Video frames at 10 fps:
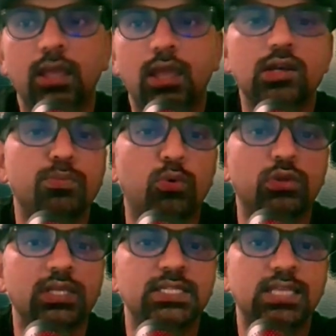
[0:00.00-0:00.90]
and
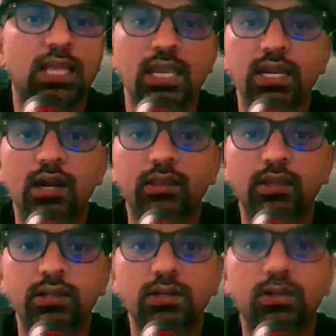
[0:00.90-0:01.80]
put this sign at the
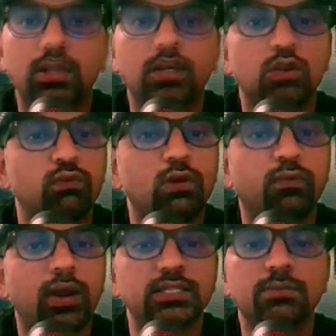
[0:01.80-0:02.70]
rate and you will
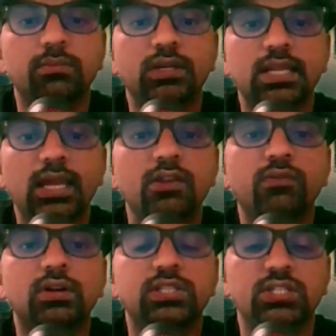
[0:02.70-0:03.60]
find some
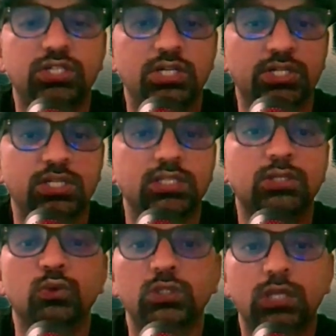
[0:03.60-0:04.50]
relevant
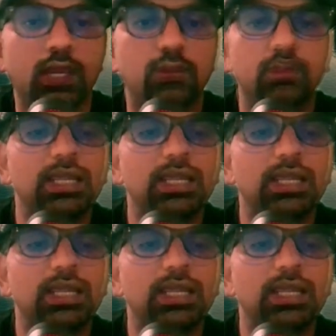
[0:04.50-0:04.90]
suggestions to cite.